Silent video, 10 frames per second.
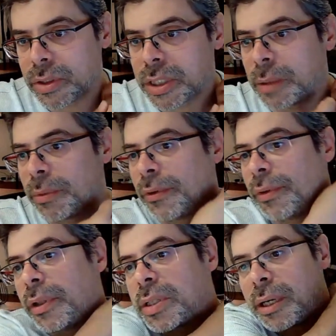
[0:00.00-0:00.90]
out some of
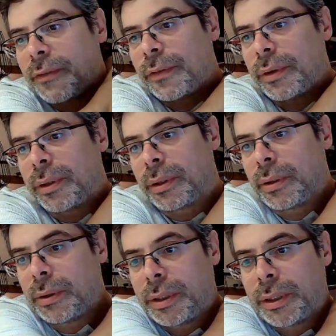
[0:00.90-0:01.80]
this stuff
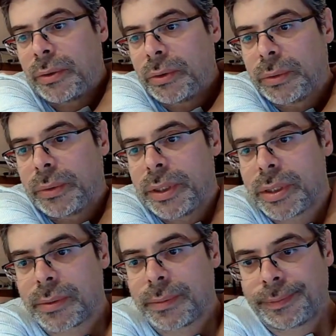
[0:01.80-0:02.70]
on older
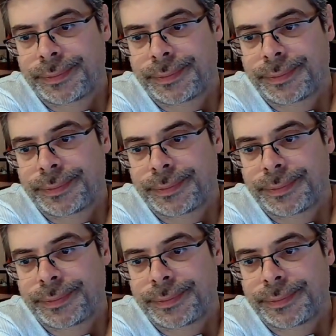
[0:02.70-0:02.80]
ones.